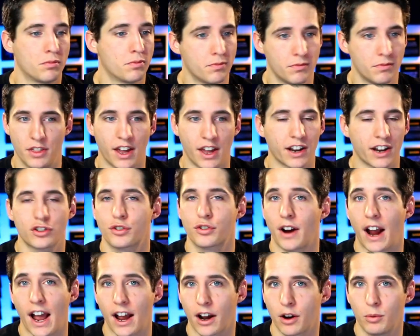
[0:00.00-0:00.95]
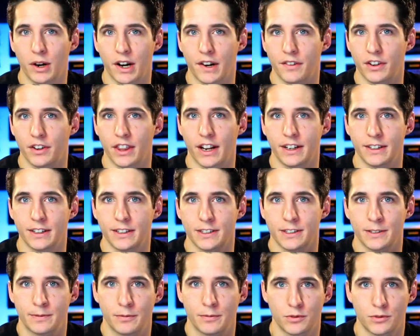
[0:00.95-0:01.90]
that track, whatever that
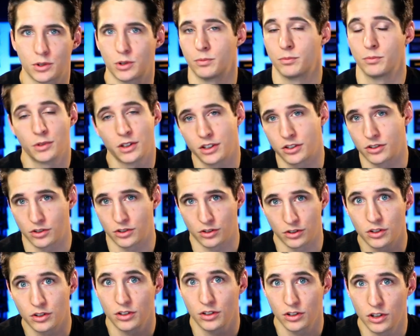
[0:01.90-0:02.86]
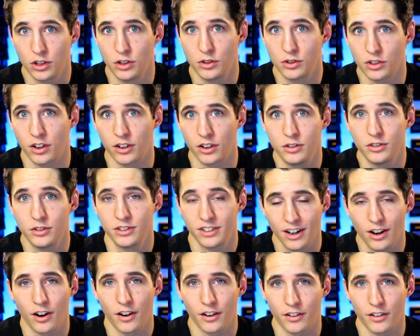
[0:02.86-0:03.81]
is. So let's
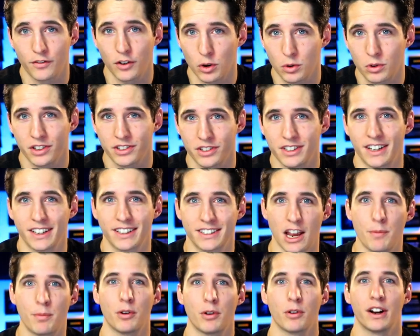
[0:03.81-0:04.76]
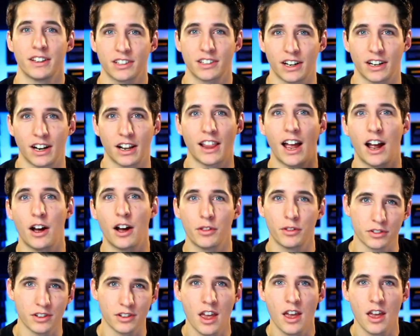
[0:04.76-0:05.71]
using our vocal as an example, right? It's going to allow
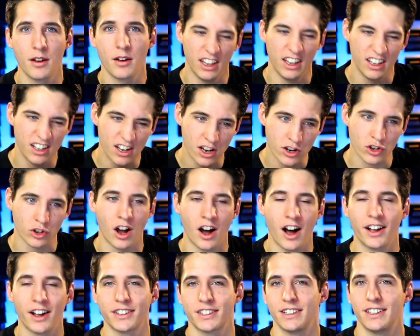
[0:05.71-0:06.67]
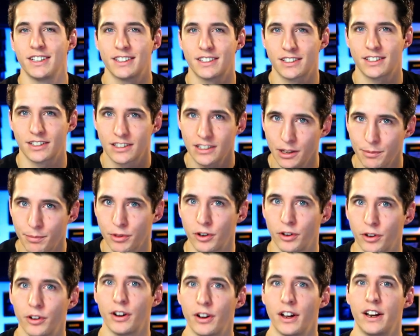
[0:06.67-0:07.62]
those initial consonants to slip
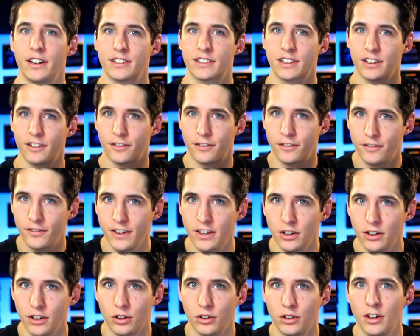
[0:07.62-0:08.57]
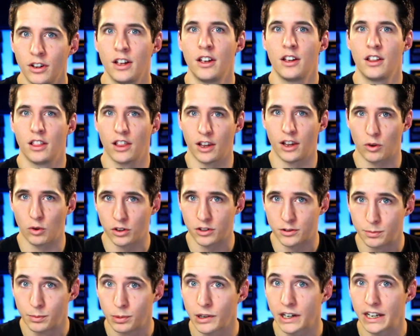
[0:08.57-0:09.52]
through, and it's going to feel like
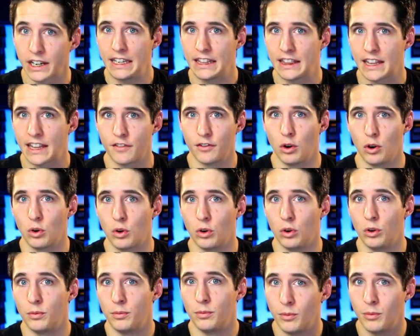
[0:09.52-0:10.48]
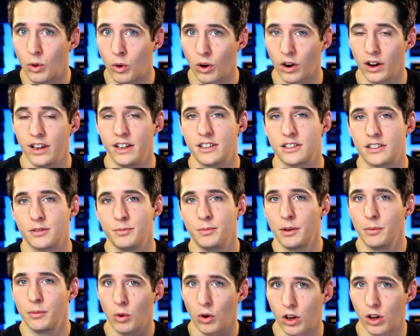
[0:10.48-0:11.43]
it's bringing that vocal more
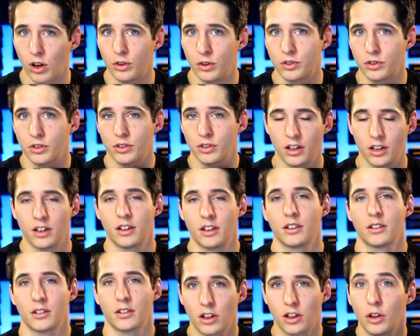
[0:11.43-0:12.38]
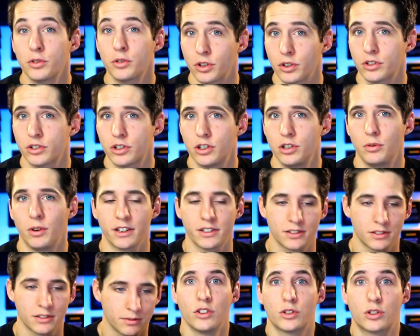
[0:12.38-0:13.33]
intimate, more closer to
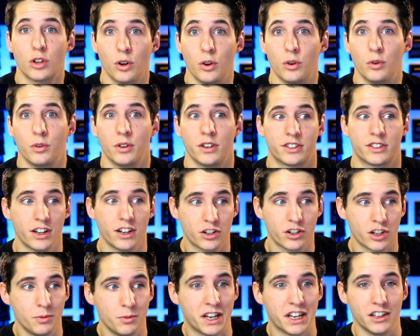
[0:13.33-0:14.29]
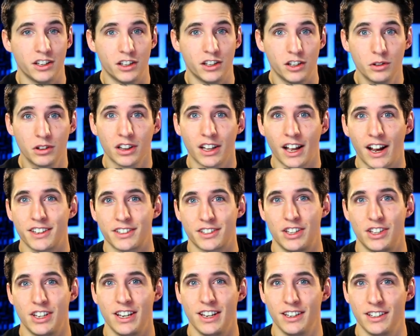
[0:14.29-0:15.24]
us. So essentially, we can utilize
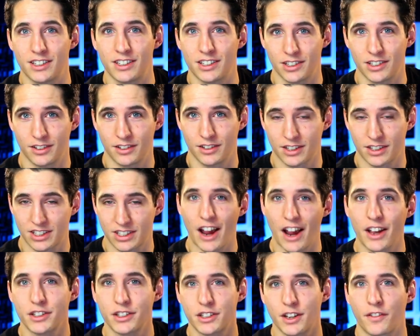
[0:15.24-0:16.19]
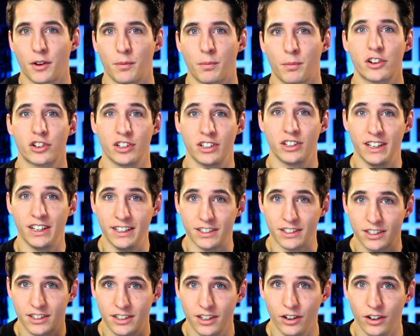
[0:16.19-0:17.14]
these styles of compression in
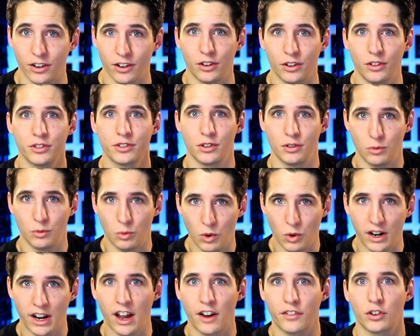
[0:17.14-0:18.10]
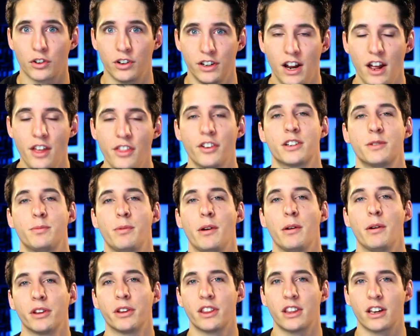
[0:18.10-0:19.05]
serial, so one after another, to be
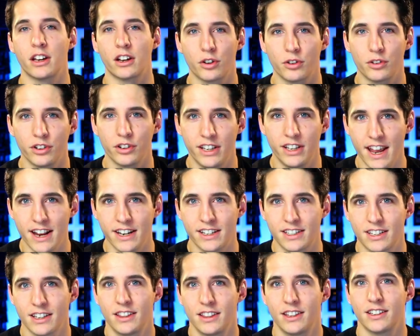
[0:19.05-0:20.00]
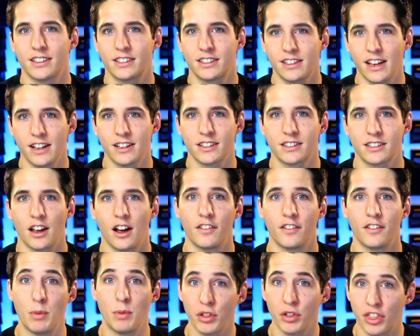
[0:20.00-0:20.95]
able to then create this sense
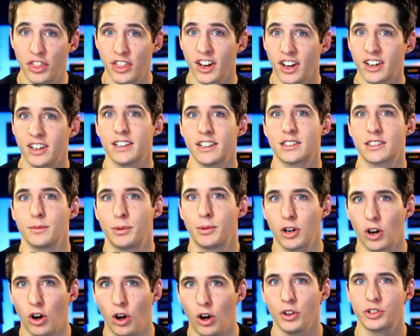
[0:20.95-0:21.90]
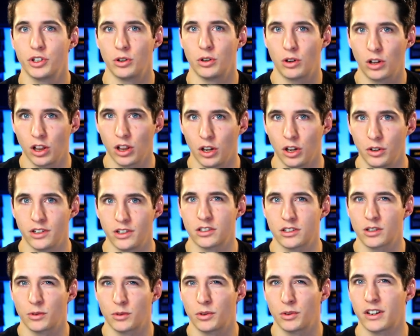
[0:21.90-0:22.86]
of both thickness but also
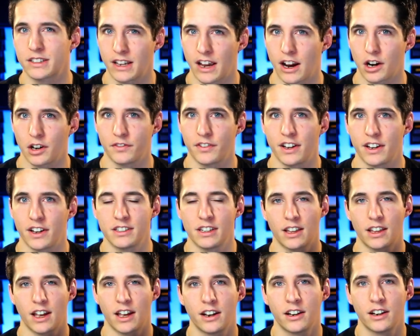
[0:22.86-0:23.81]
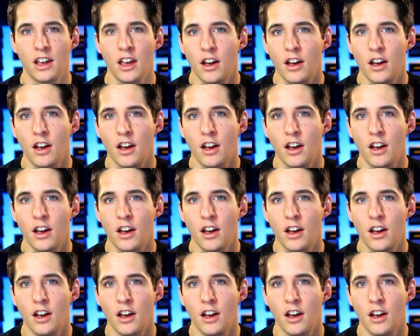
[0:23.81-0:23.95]
closeness. So we're not sacrificing that.